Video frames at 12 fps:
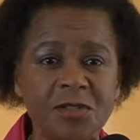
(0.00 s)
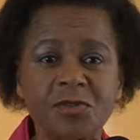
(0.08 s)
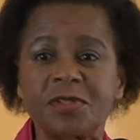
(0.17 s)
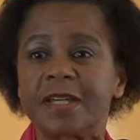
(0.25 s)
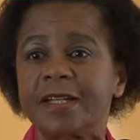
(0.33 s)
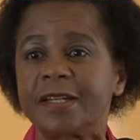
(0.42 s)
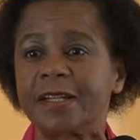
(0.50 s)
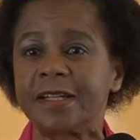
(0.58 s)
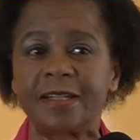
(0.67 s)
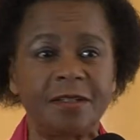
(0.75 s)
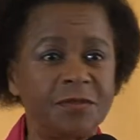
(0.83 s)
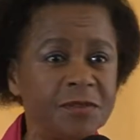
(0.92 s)
to
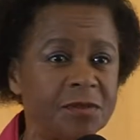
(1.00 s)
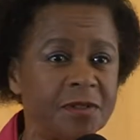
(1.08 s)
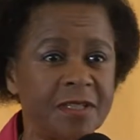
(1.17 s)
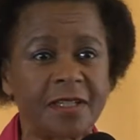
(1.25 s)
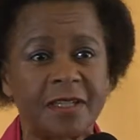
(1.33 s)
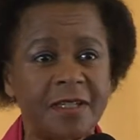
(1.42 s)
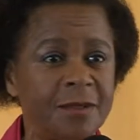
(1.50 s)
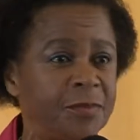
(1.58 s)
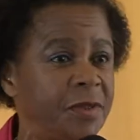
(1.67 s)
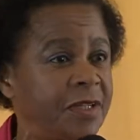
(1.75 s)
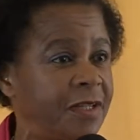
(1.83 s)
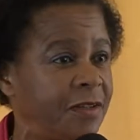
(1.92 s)
suddenly live together
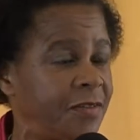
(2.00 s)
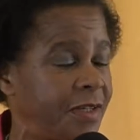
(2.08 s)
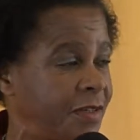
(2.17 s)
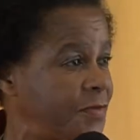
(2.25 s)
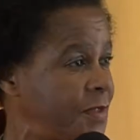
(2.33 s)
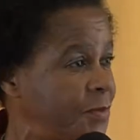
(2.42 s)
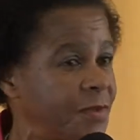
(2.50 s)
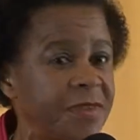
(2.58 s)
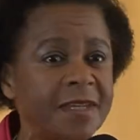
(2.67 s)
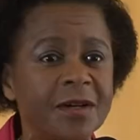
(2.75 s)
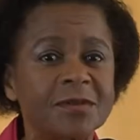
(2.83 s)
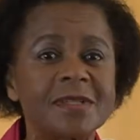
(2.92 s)
happily ever after
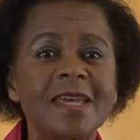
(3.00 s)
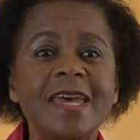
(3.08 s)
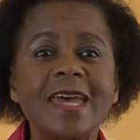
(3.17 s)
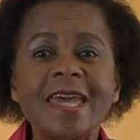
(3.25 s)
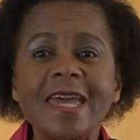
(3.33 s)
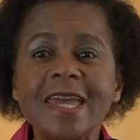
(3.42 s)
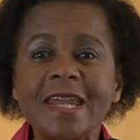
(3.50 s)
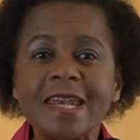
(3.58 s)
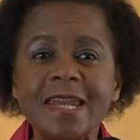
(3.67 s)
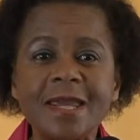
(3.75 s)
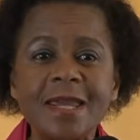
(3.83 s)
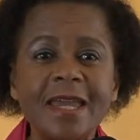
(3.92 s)
without
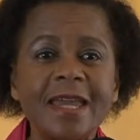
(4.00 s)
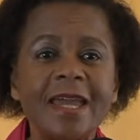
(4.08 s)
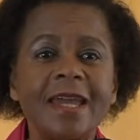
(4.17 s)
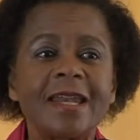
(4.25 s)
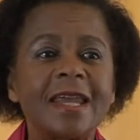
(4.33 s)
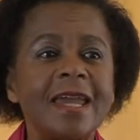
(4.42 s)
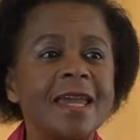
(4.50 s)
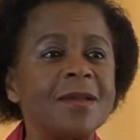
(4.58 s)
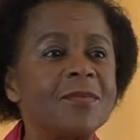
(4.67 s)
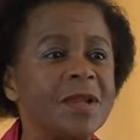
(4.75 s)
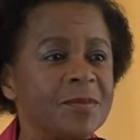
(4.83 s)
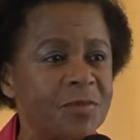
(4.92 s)
any
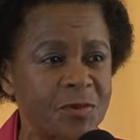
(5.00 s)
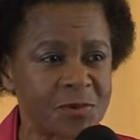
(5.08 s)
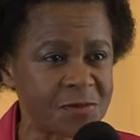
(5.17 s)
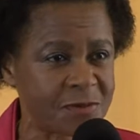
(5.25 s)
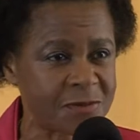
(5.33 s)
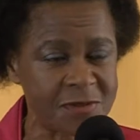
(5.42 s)
enabling process?